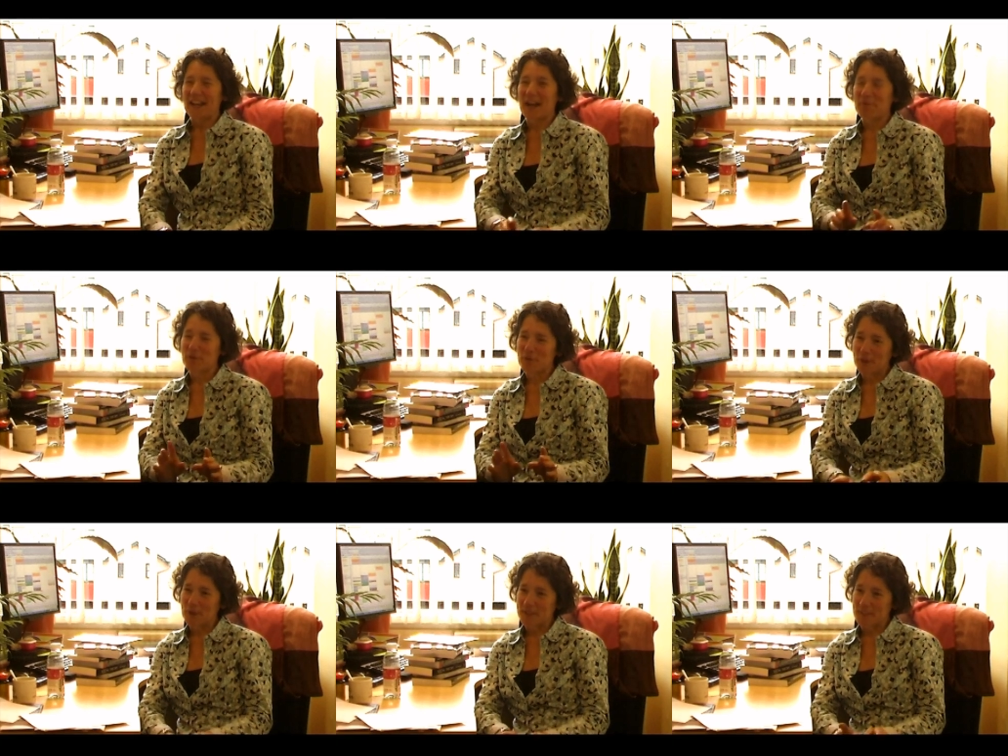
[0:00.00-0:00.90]
I'm Ruth
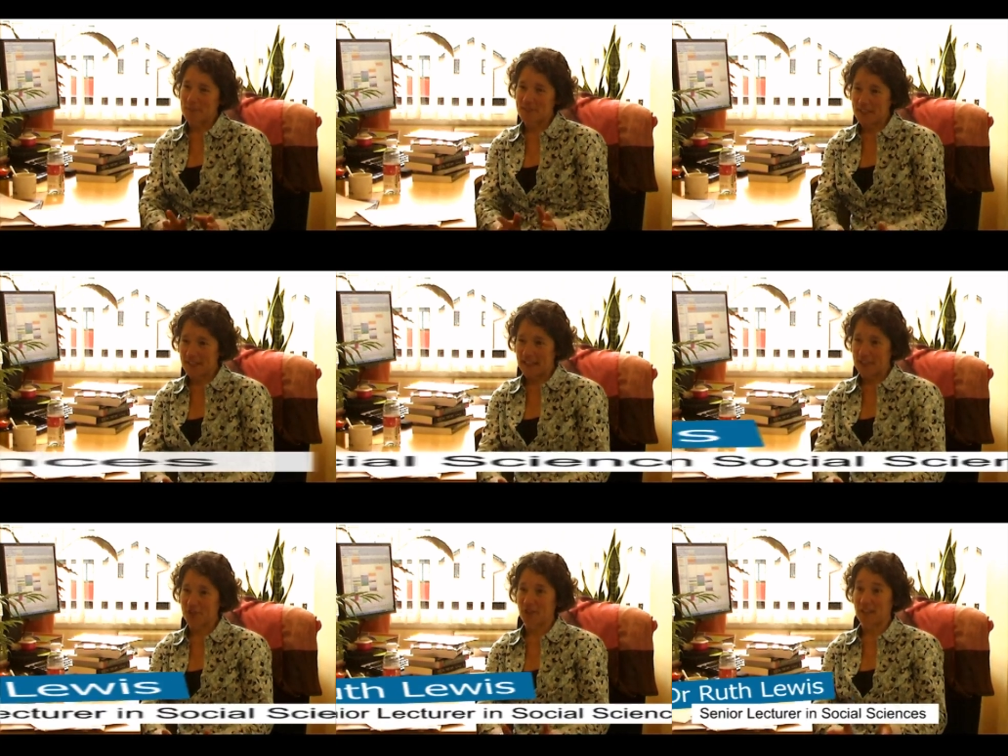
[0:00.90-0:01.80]
Lewis and I'm a senior
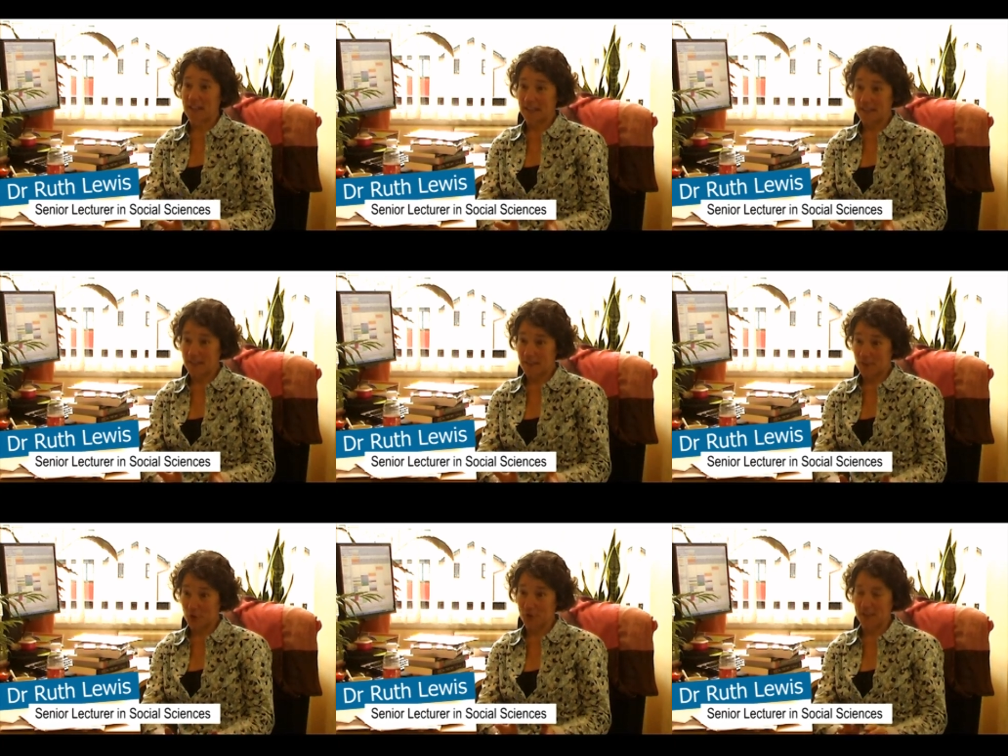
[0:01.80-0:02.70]
lecturer in
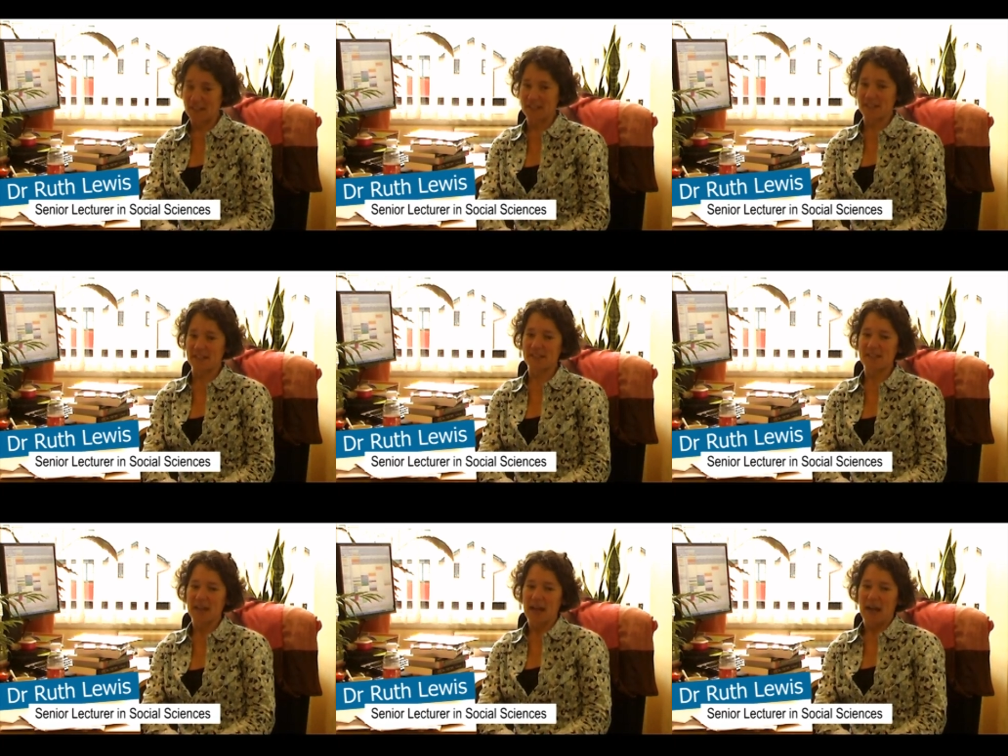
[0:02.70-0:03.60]
social sciences,
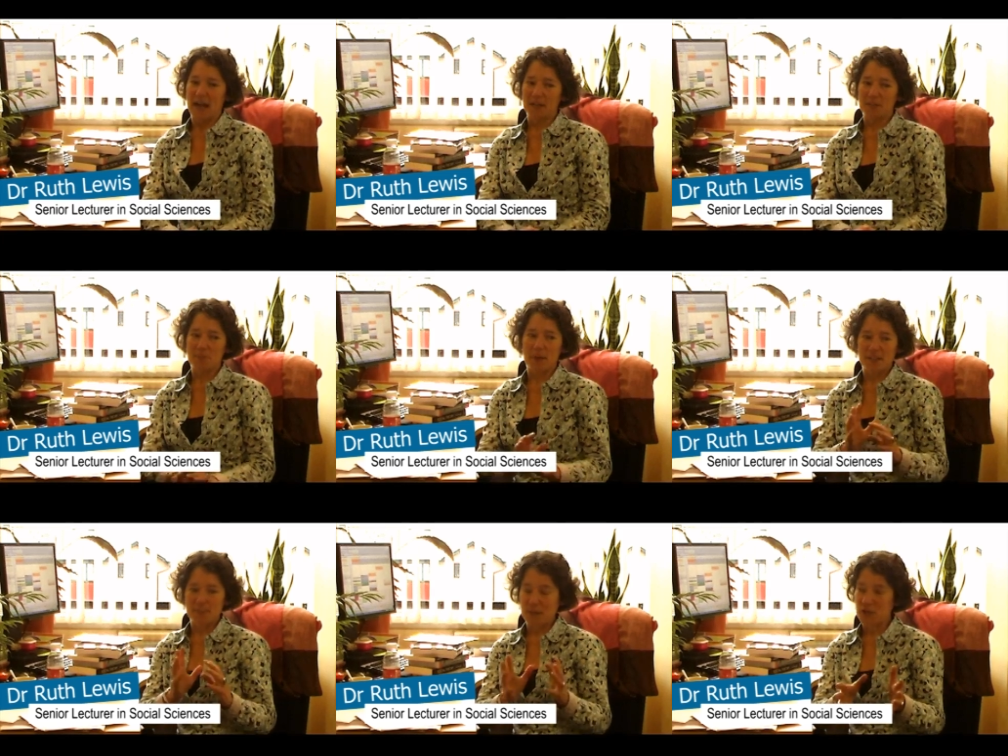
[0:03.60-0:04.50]
and my
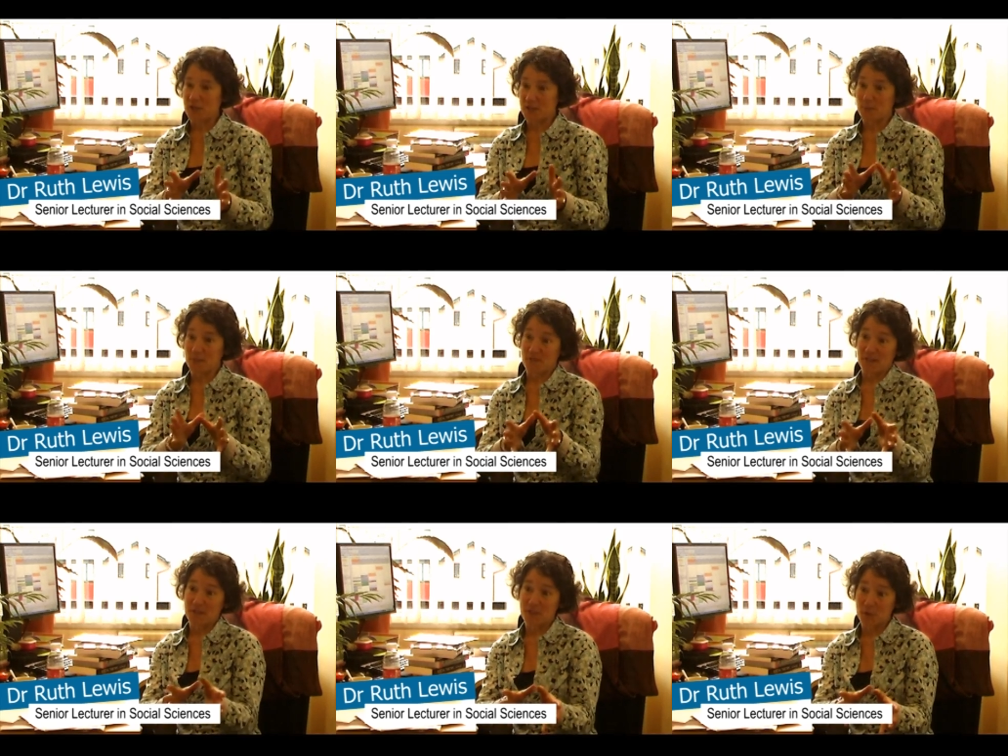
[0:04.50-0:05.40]
specialism is
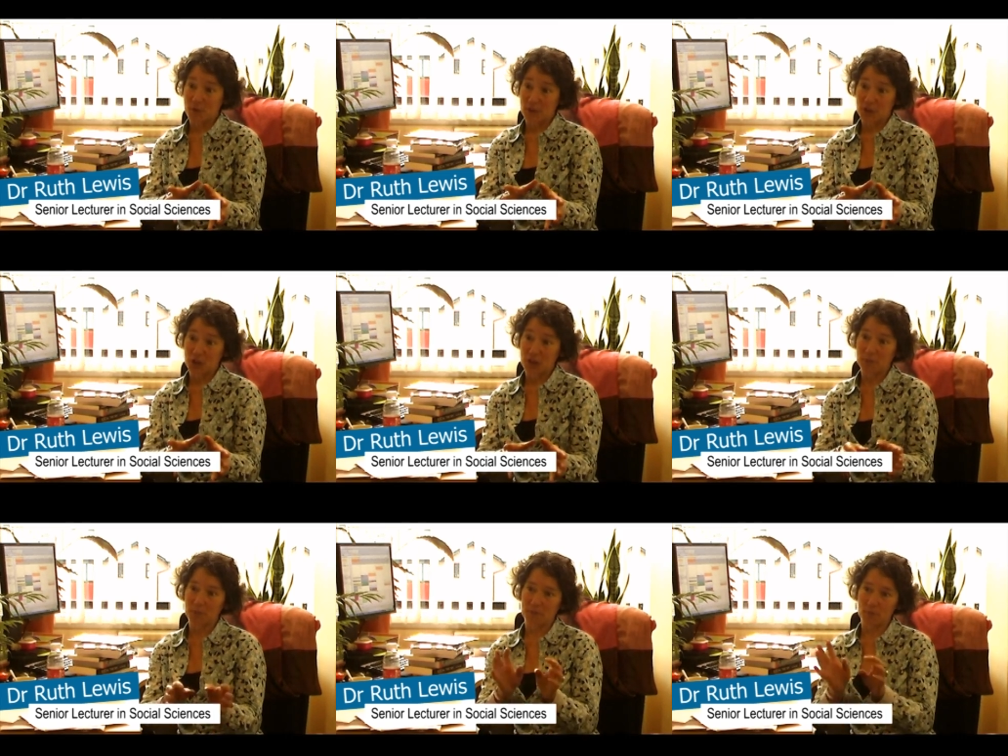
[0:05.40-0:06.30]
around
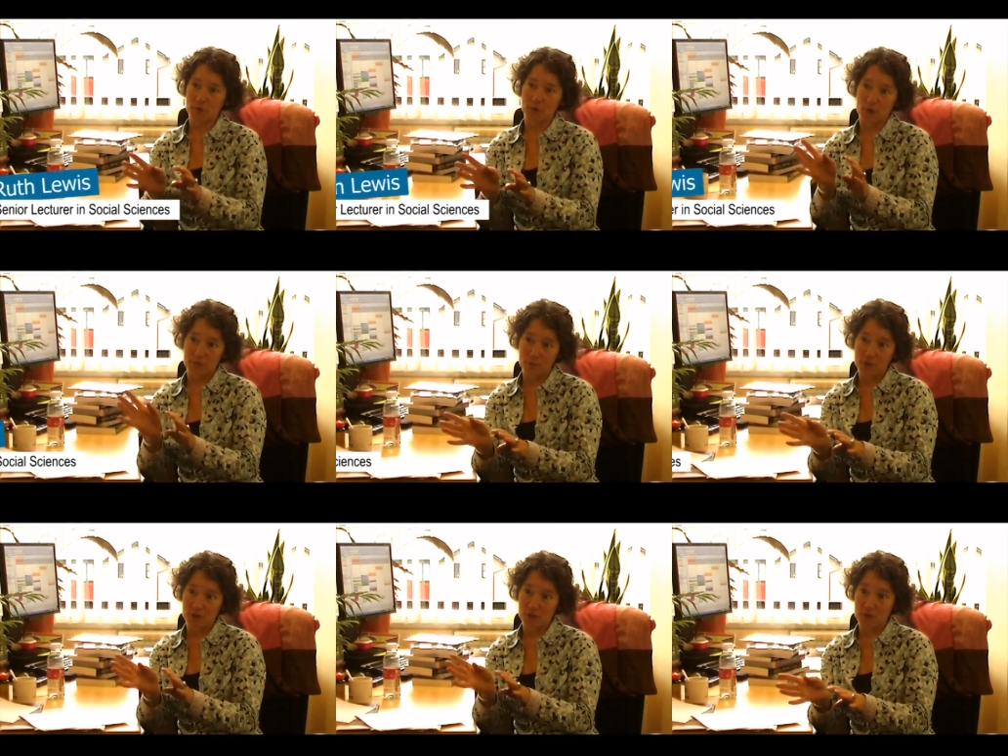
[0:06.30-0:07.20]
sociology, but I've also got a
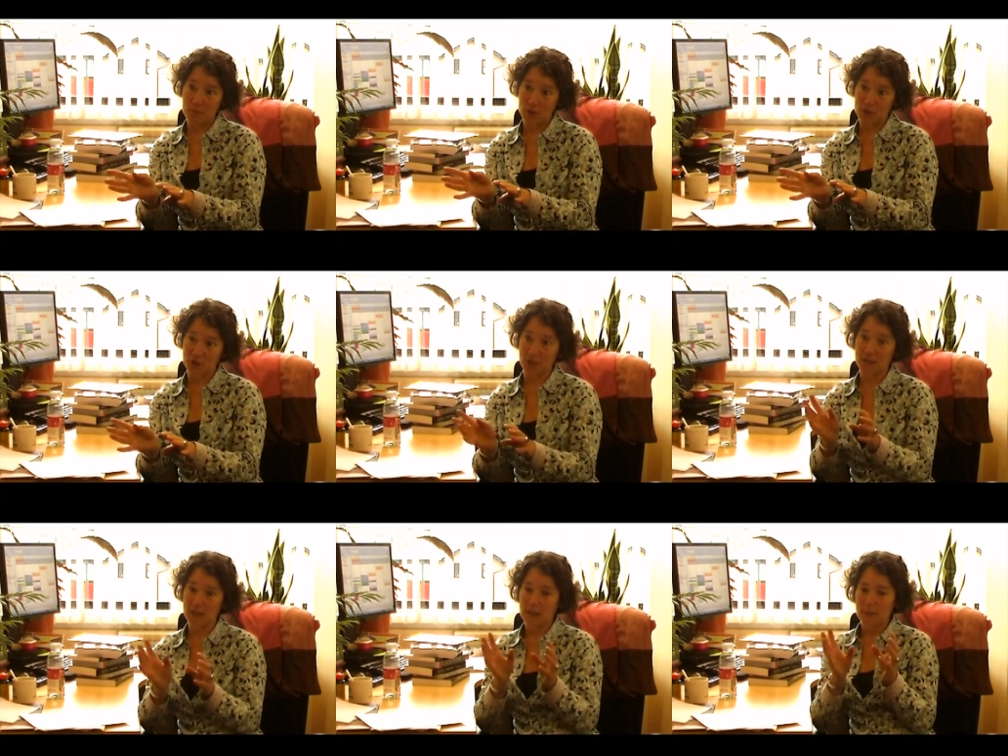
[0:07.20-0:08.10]
foot in
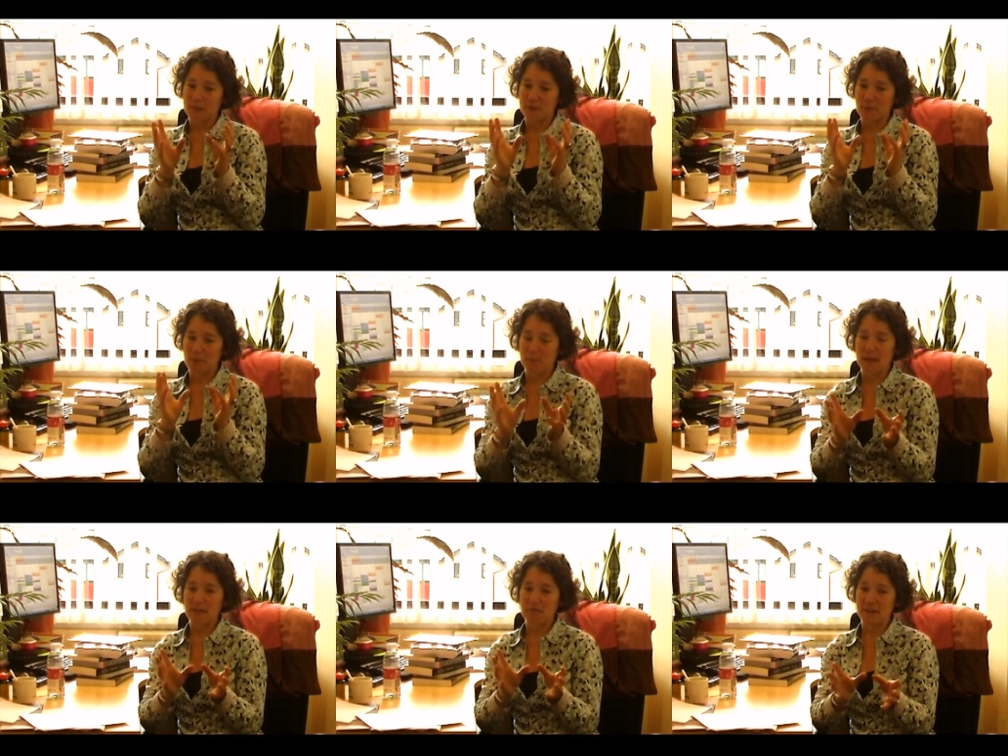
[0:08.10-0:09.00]
criminology because my
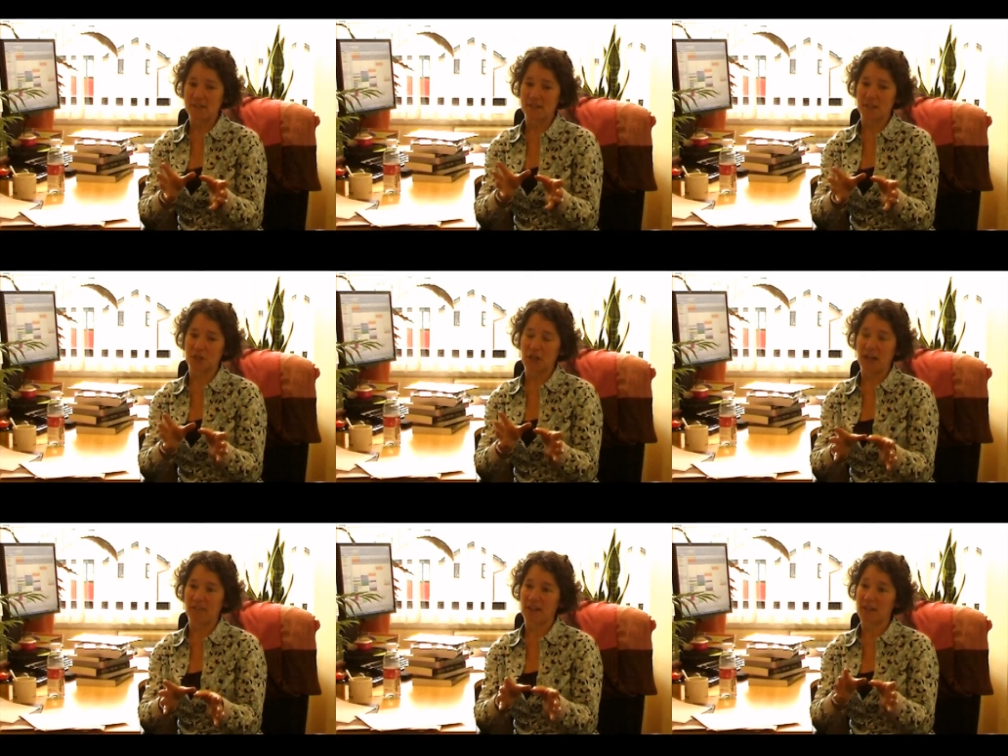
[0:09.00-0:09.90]
main research
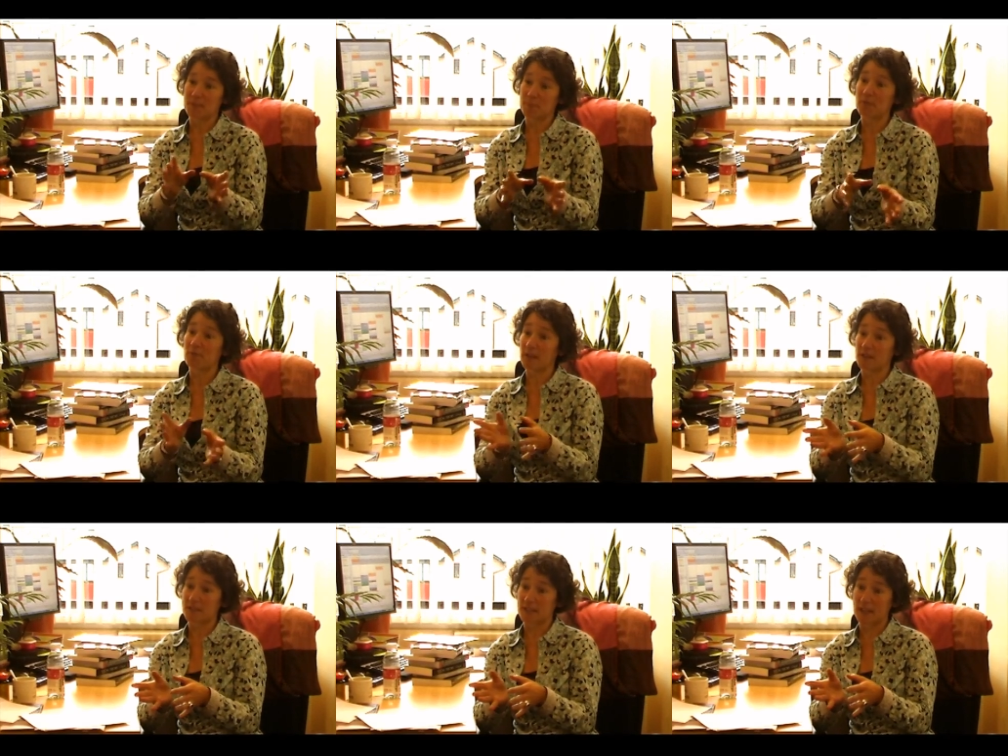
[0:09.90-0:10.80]
area has been
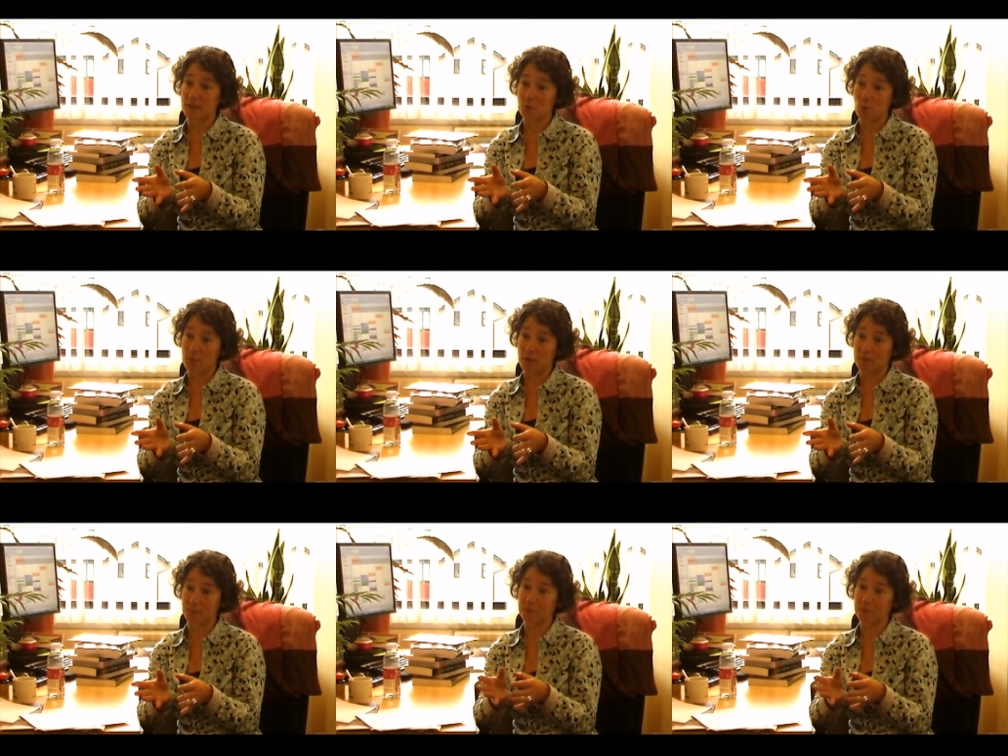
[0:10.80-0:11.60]
violence against women.